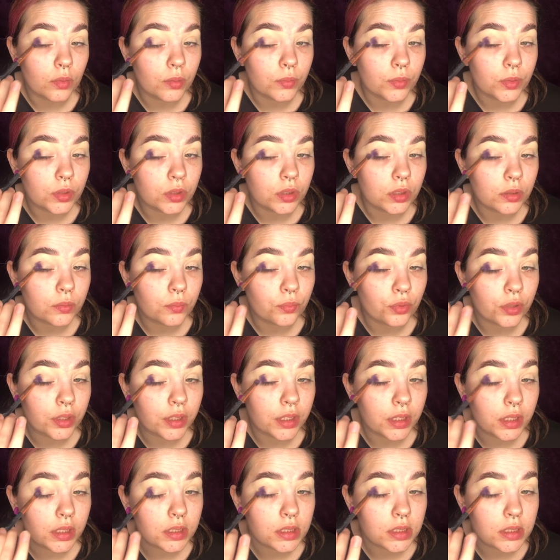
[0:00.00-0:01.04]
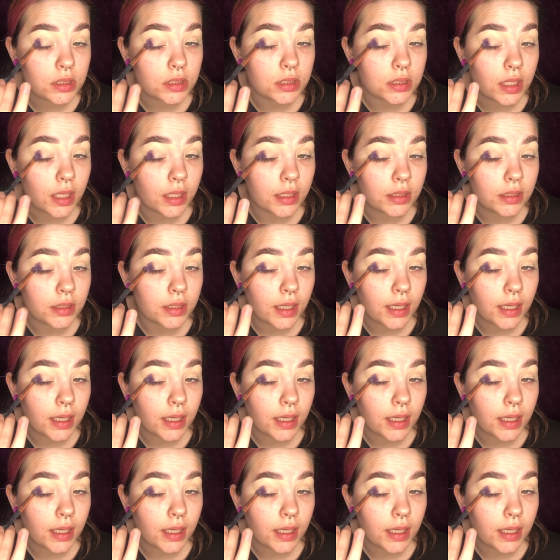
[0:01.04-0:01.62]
just going to bring it slightly